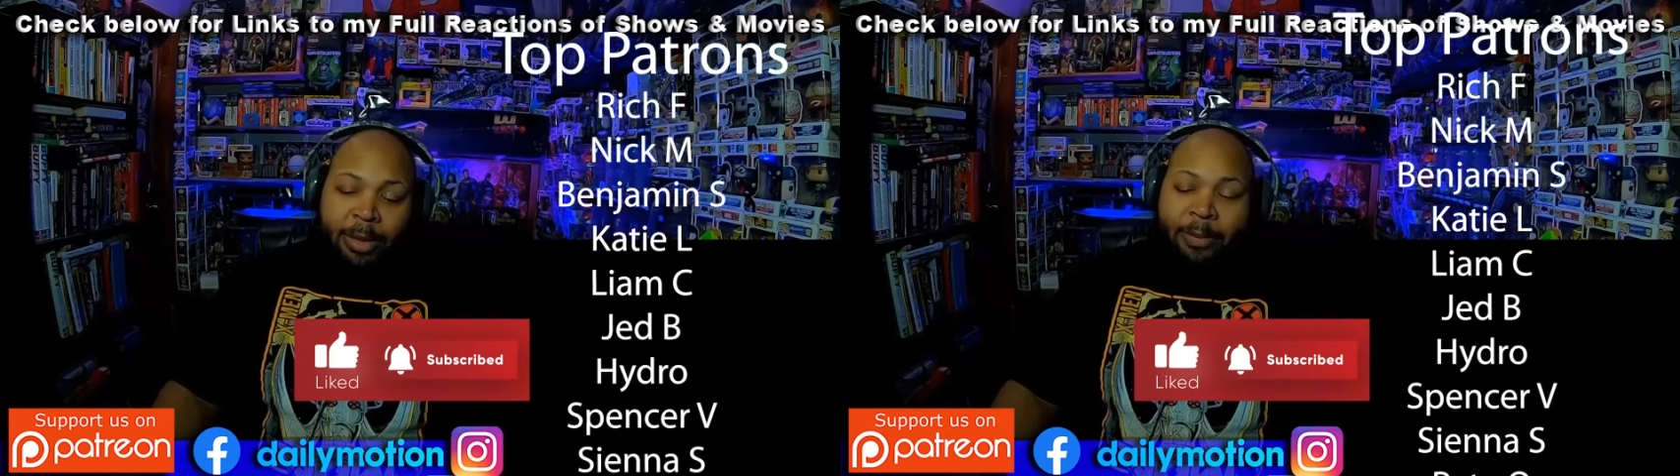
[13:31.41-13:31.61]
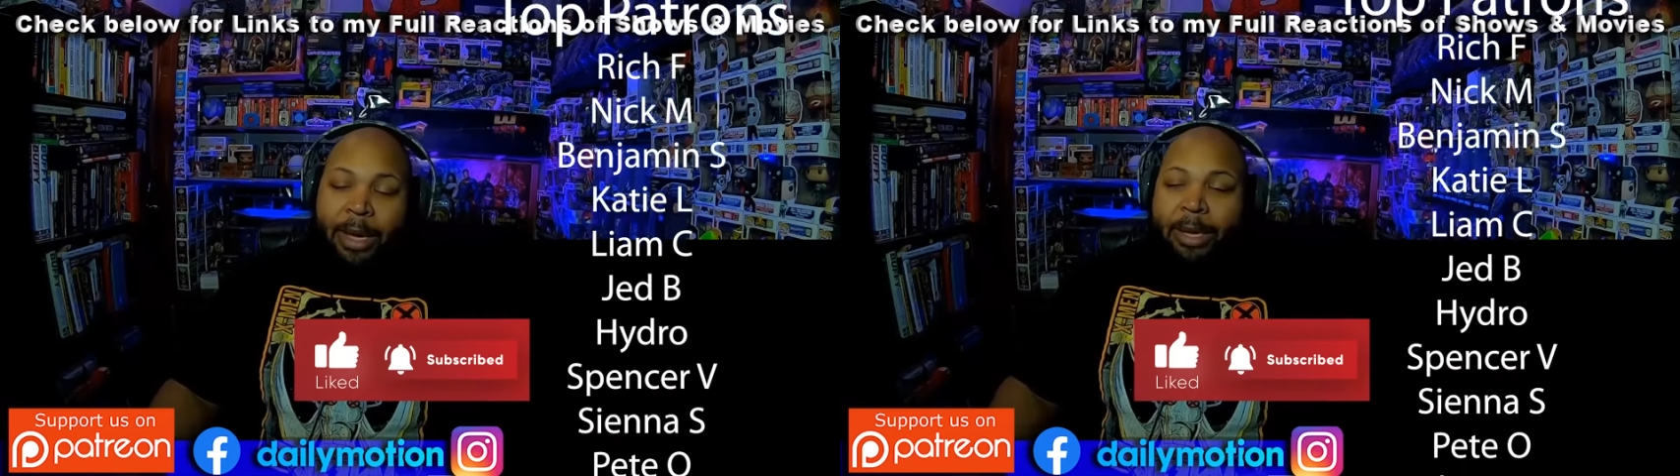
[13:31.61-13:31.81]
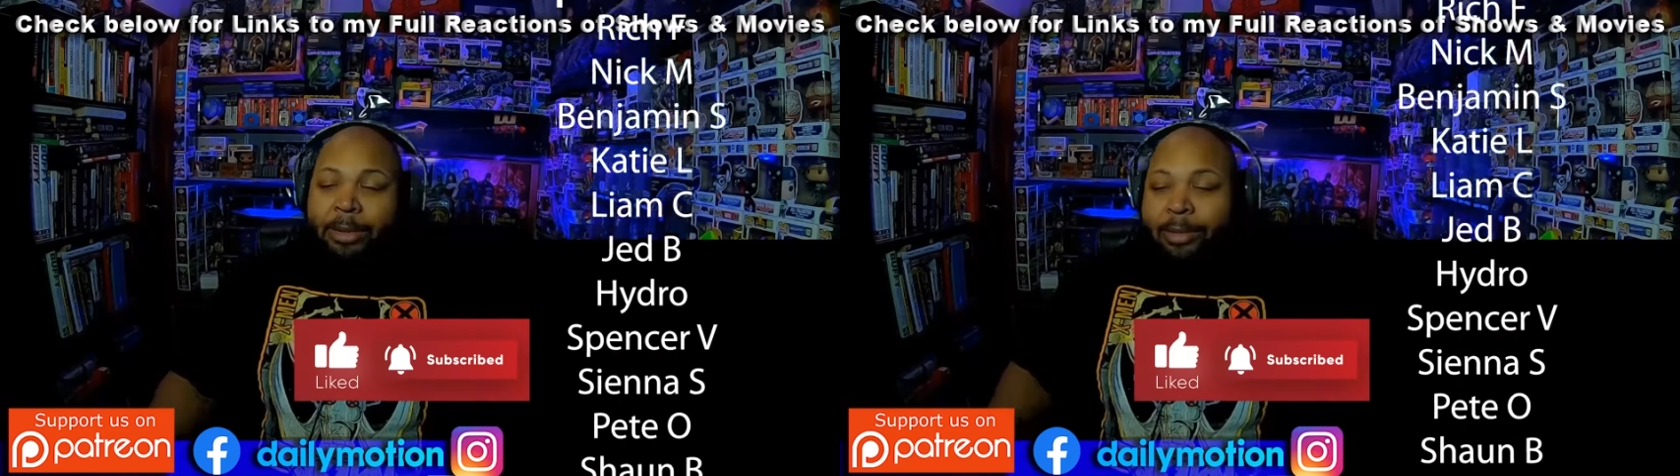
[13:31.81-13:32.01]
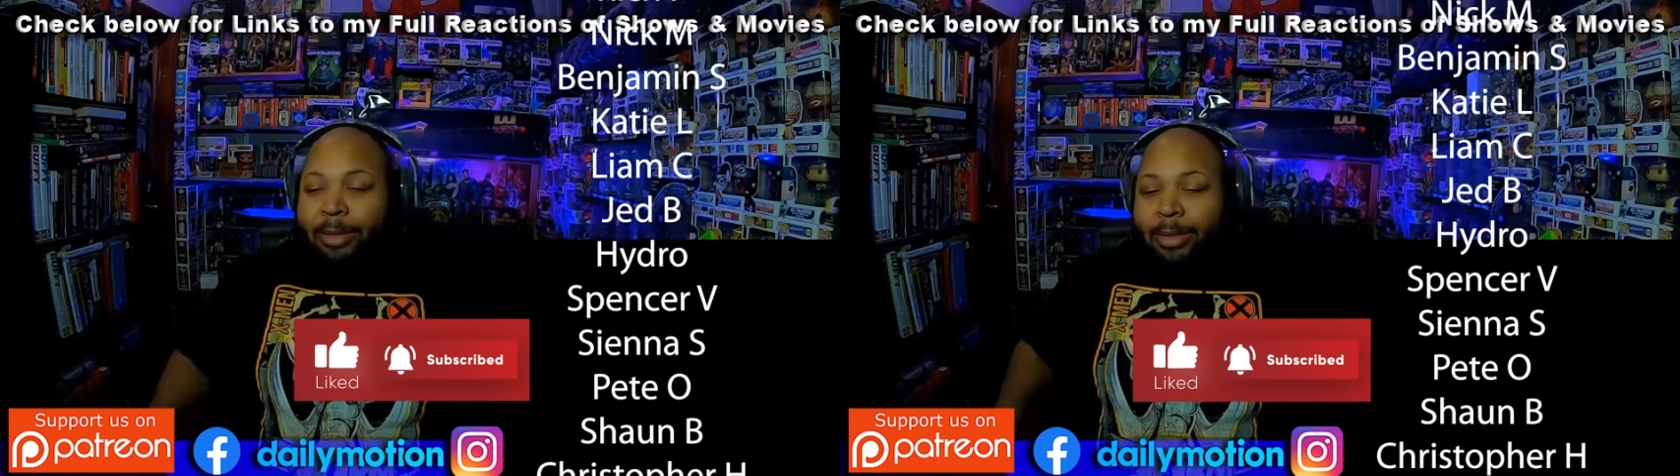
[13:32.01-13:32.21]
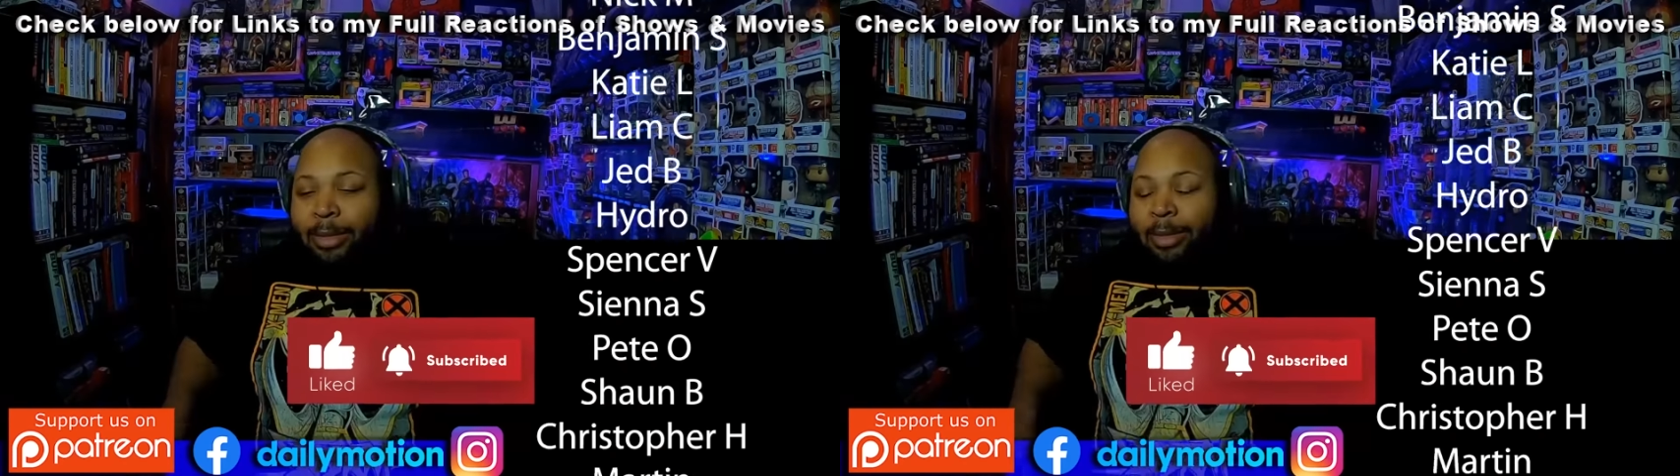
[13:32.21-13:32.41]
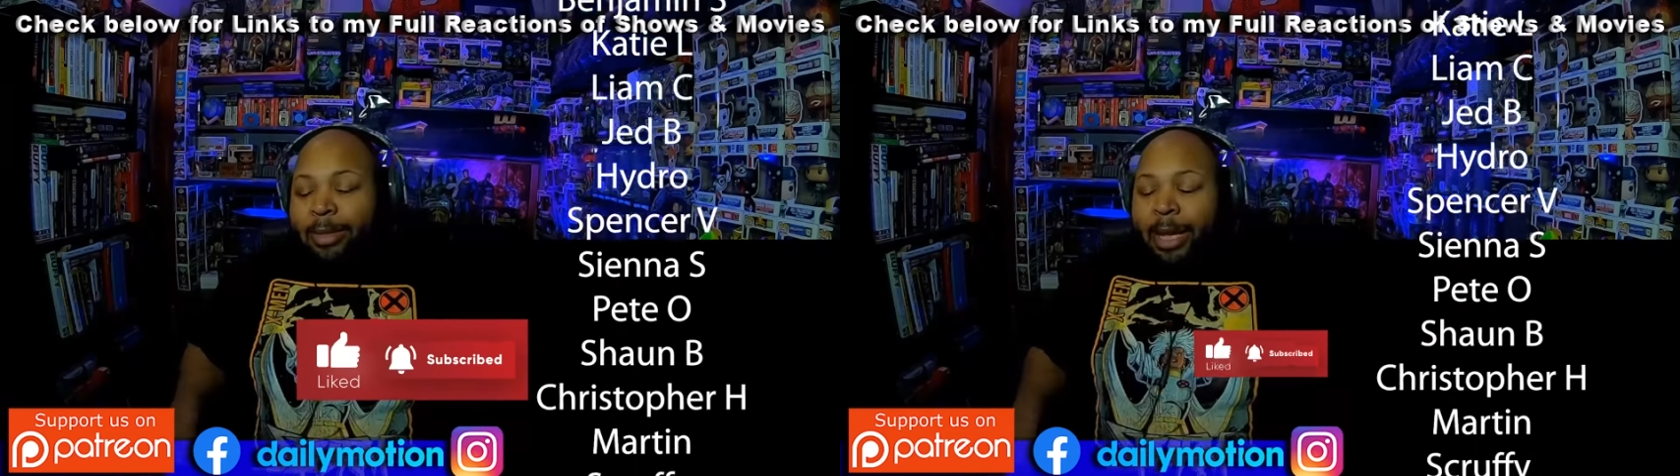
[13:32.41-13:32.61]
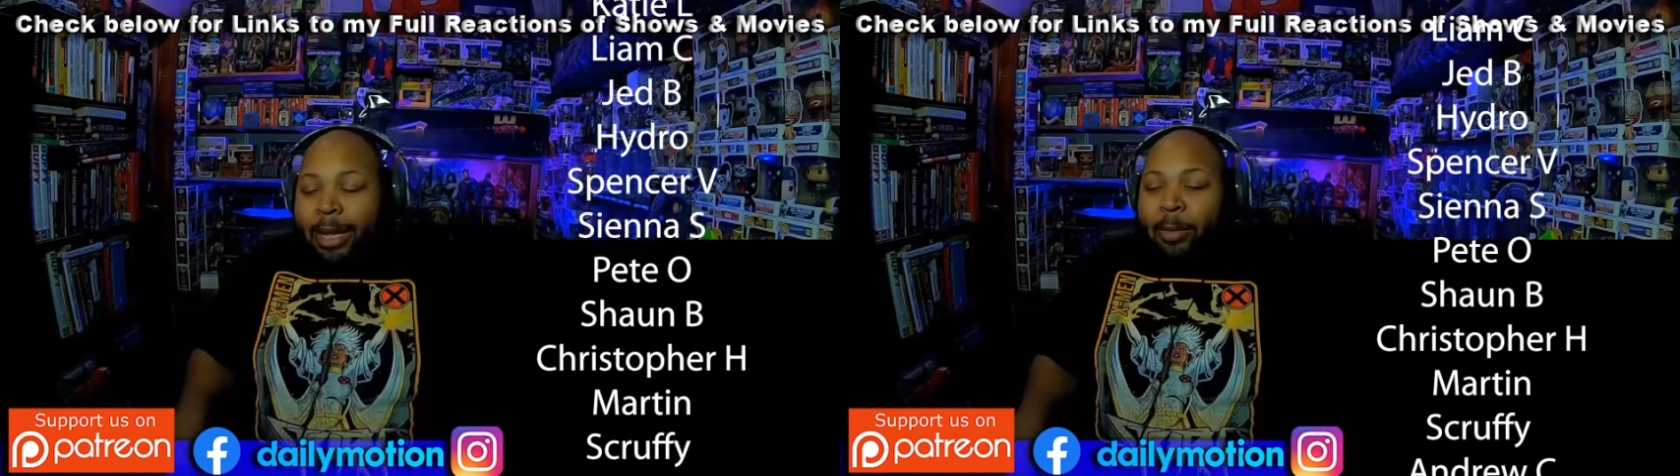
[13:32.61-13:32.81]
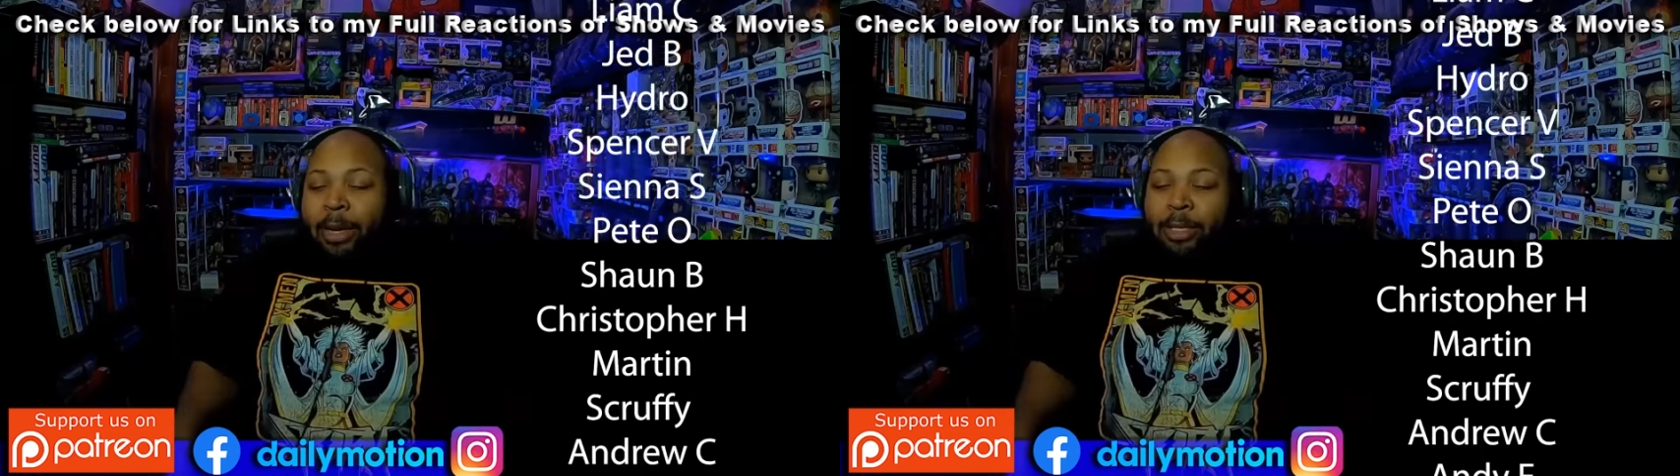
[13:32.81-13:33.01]
Man,
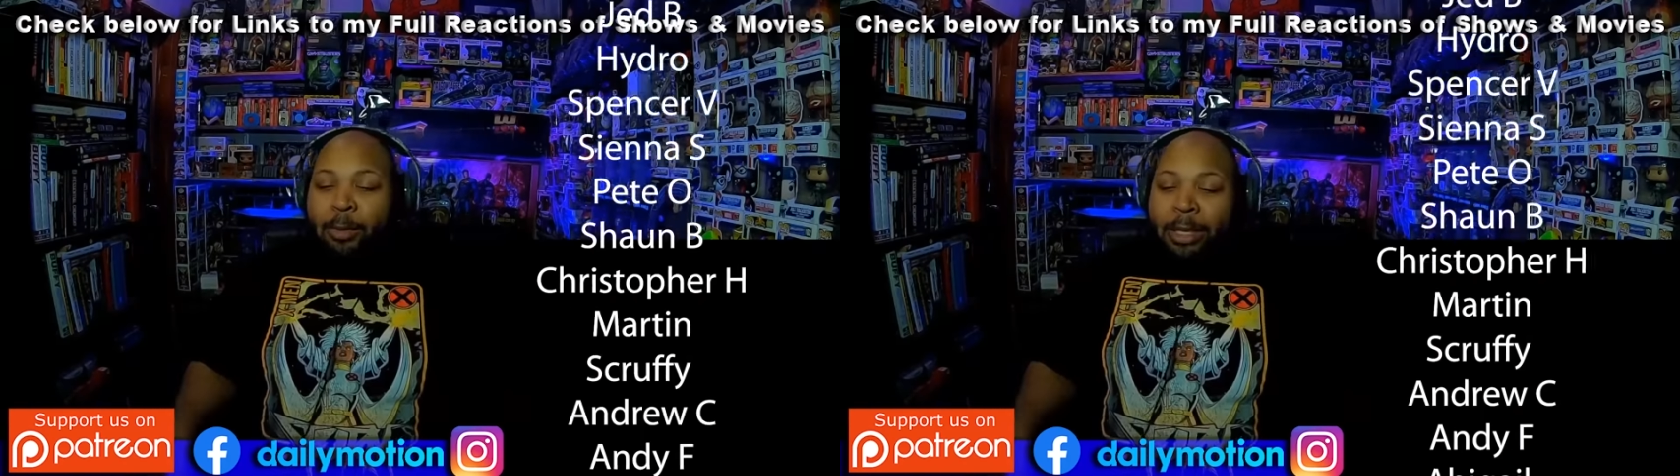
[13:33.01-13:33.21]
I get why he was